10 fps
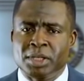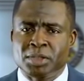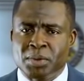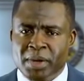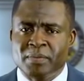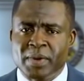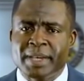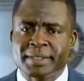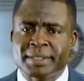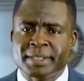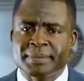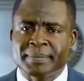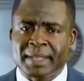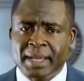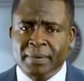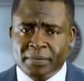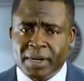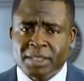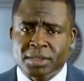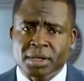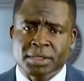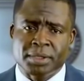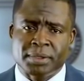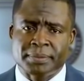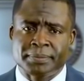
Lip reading: to invest in infrastructure